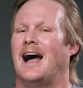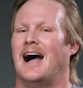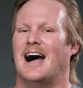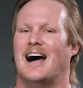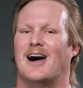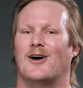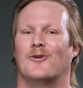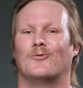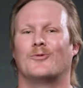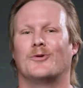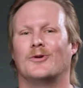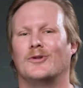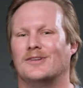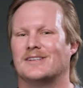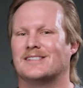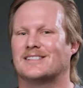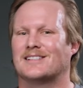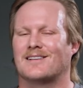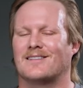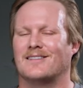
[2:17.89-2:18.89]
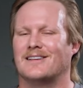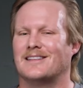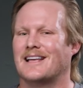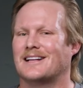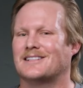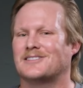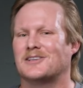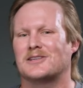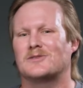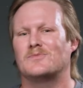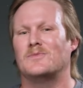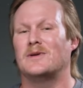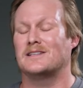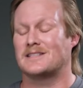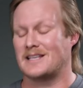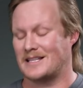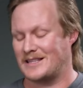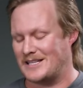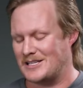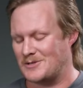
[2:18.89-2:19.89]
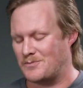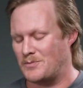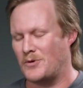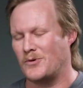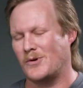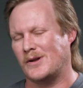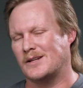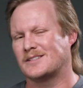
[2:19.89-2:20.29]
Realistically, that just means that this boot